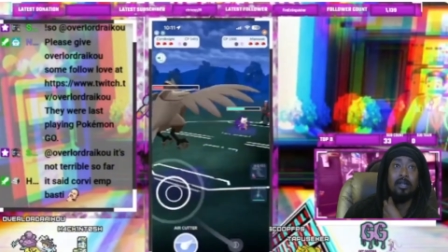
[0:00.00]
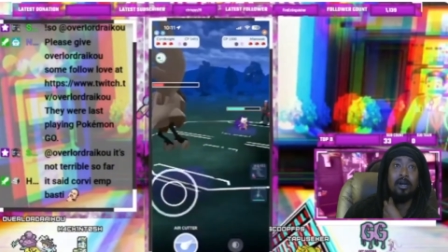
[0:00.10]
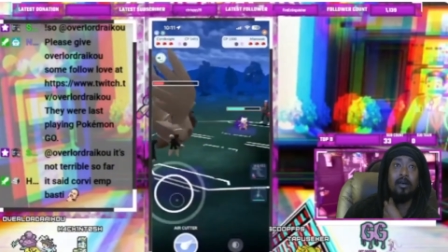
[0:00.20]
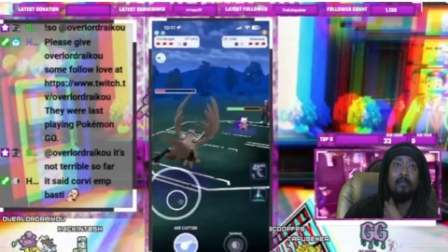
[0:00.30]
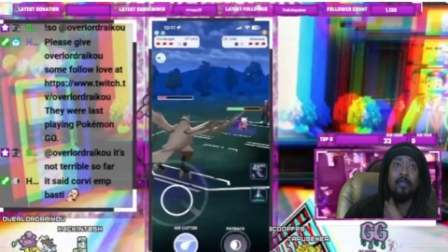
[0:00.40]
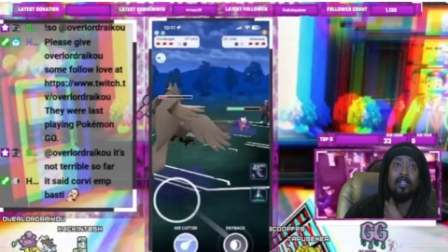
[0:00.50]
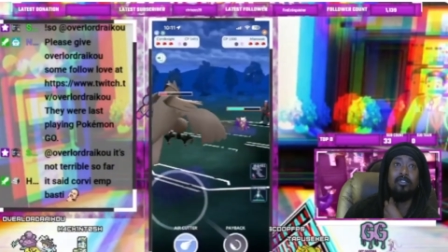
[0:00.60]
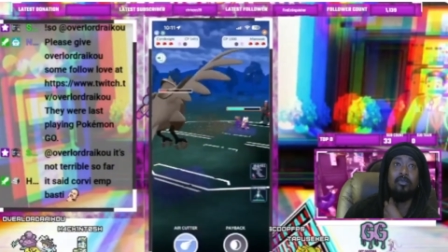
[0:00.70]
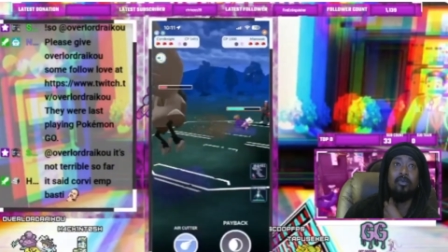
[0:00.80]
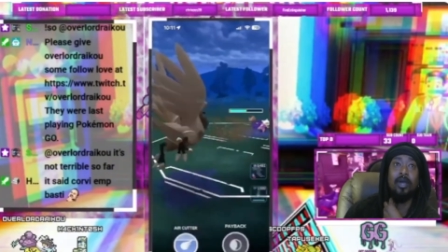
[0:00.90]
They
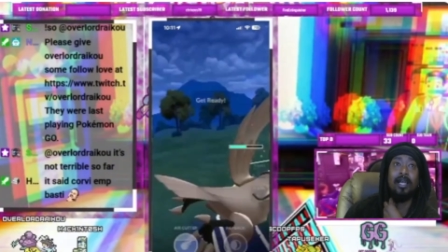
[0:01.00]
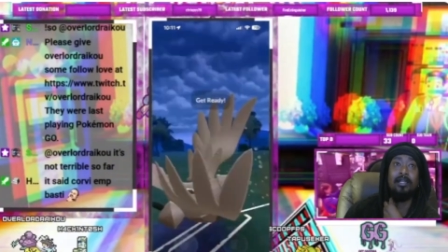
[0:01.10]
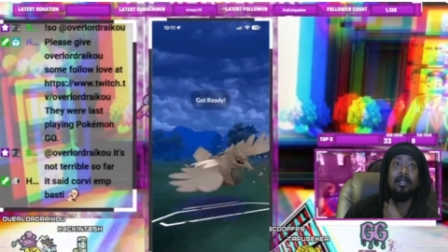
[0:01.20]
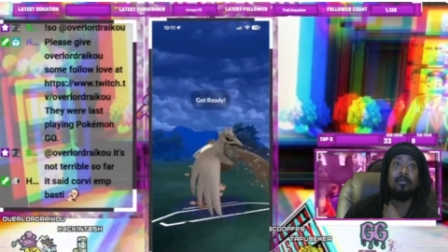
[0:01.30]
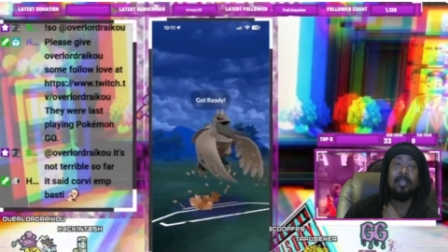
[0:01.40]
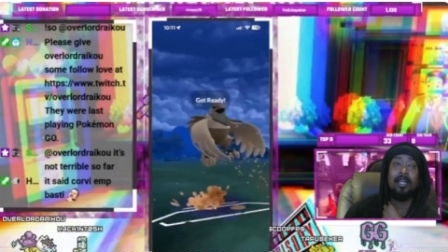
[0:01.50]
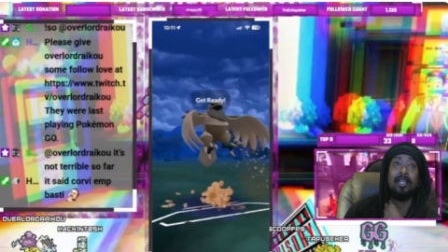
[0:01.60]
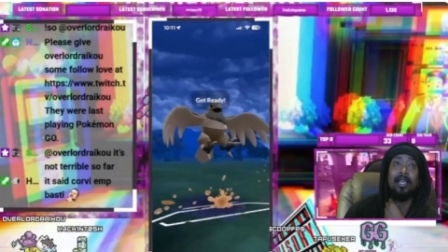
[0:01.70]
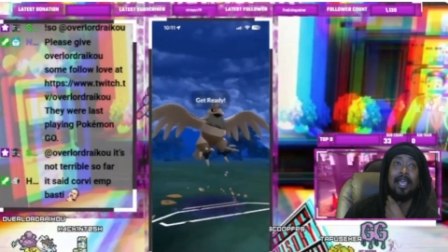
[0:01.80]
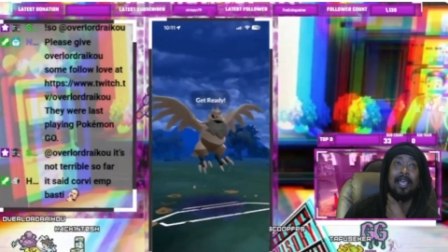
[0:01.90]
do end up
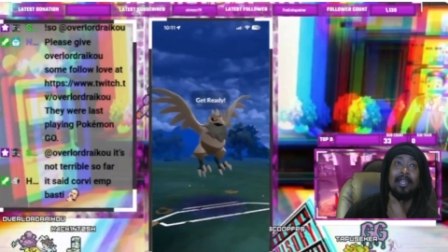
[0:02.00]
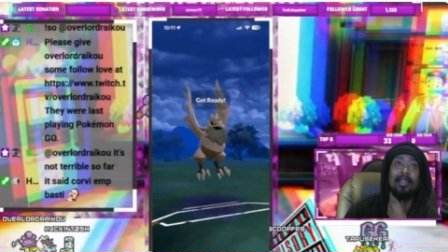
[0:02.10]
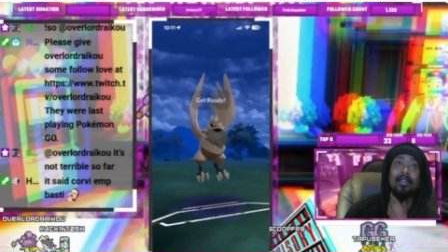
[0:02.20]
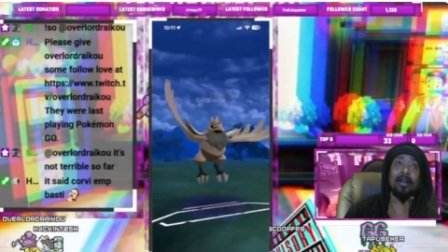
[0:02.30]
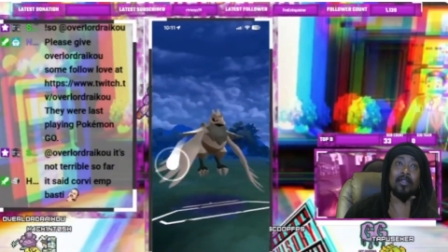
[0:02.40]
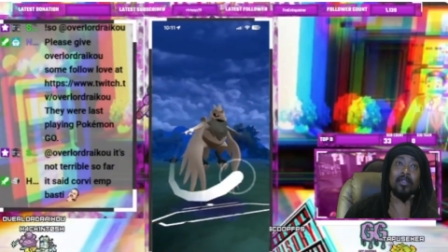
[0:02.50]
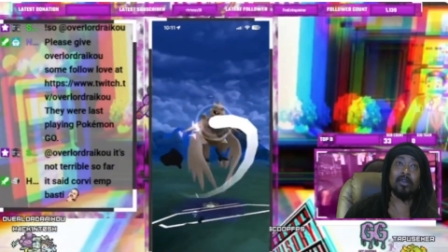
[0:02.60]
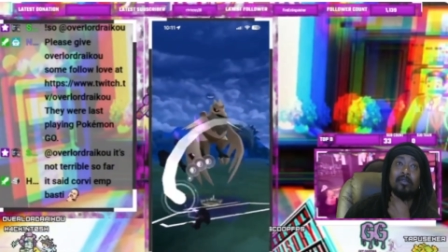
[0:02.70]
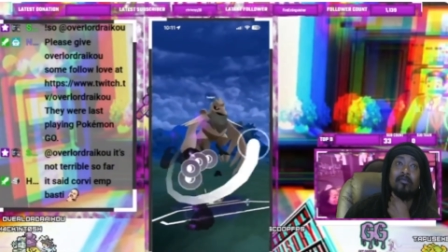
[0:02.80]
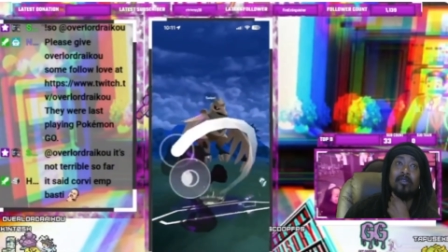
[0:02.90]
getting
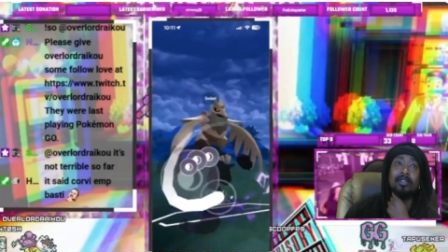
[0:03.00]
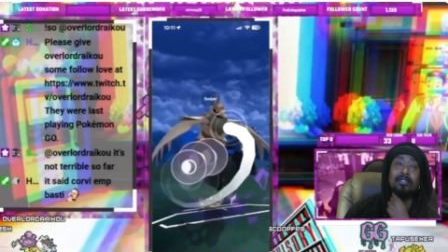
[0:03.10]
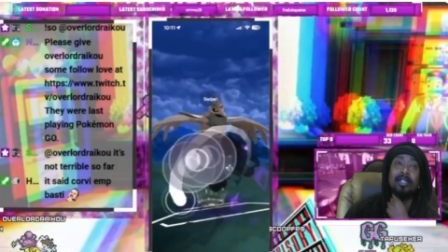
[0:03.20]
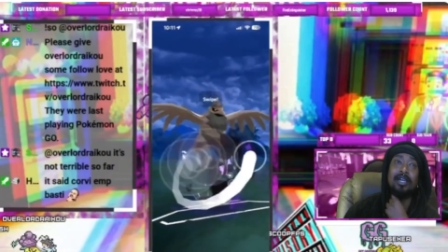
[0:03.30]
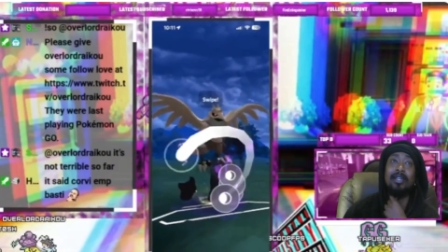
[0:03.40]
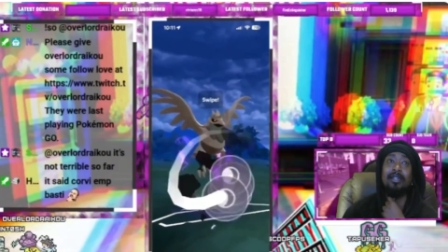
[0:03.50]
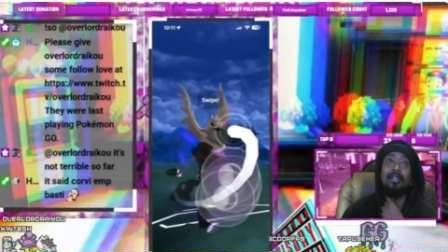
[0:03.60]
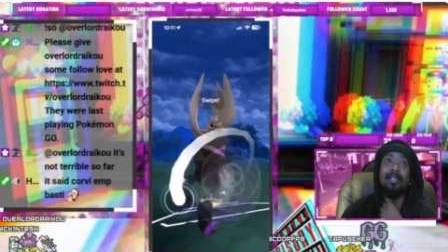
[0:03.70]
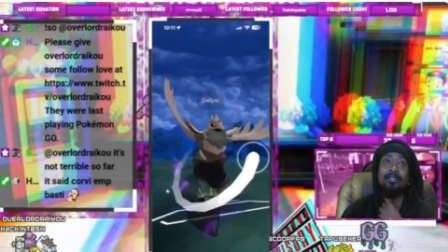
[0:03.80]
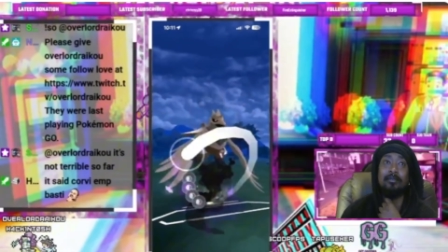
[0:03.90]
another rock slide
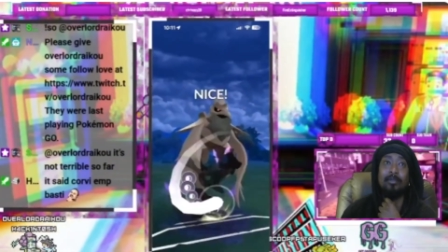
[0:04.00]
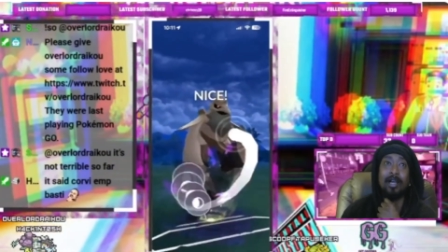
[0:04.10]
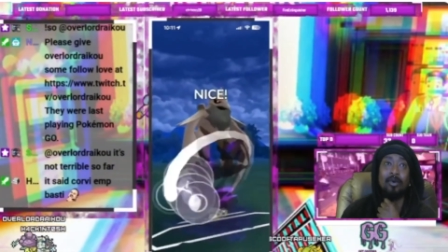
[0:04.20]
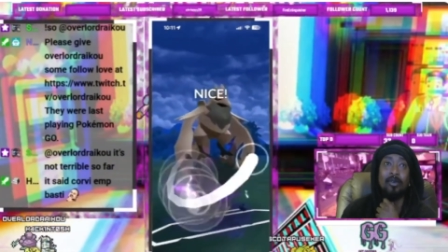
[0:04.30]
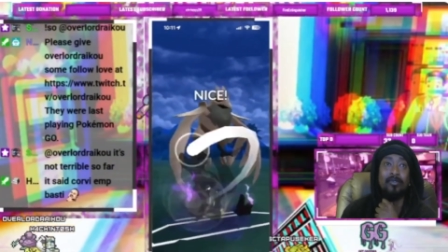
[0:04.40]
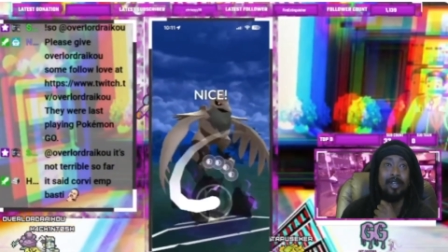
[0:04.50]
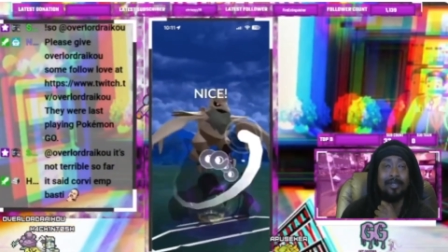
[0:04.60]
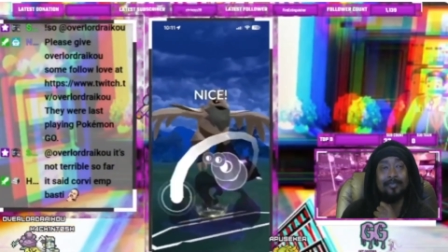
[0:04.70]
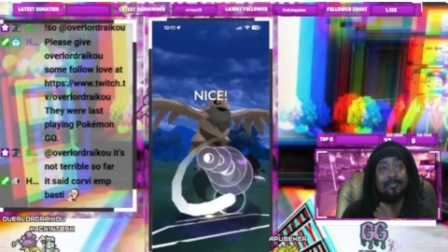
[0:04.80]
into my Corviknight.